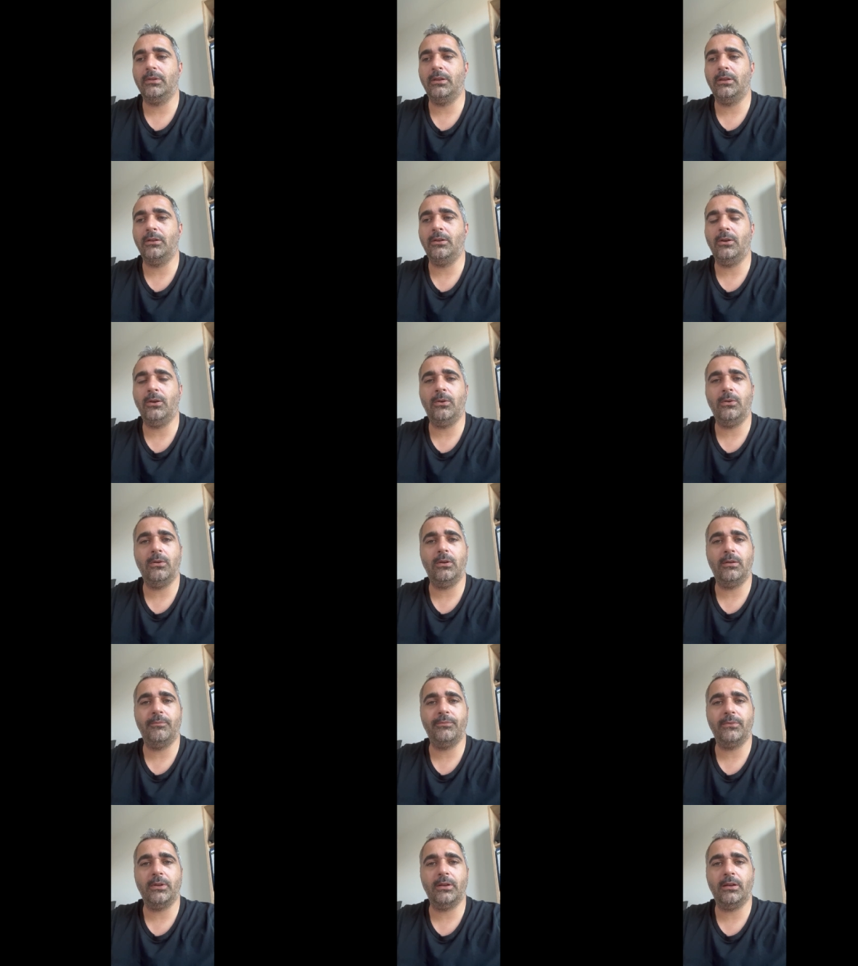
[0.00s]
you know
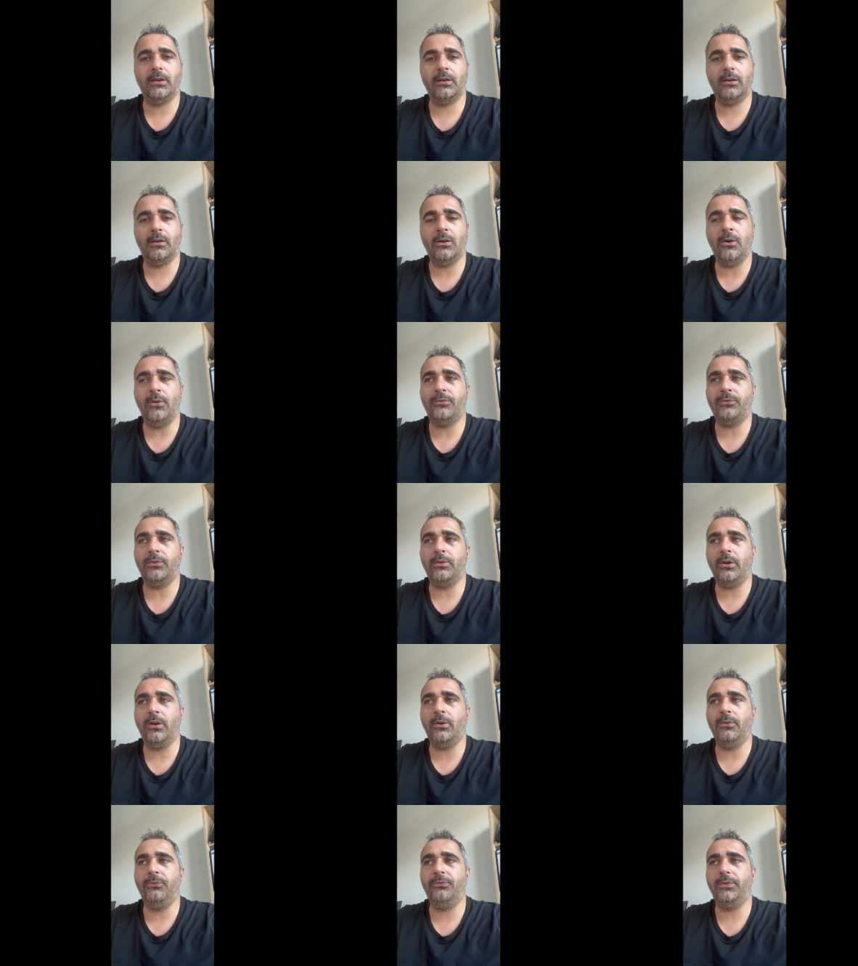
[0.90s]
uh,
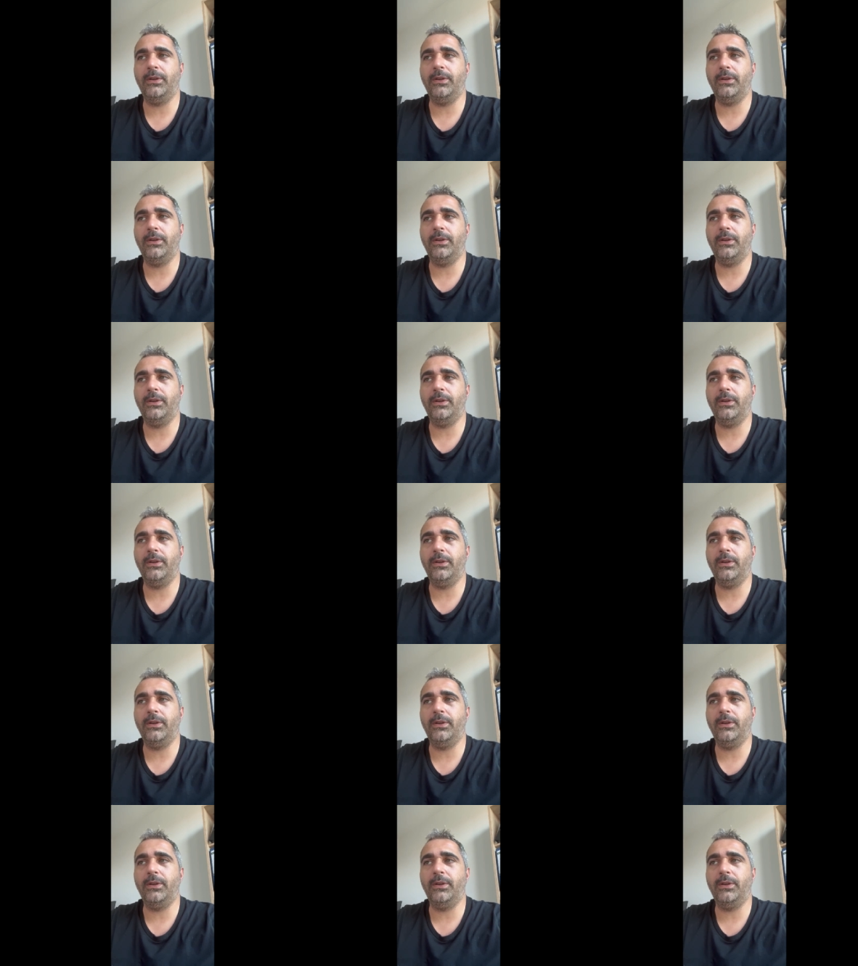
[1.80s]
overall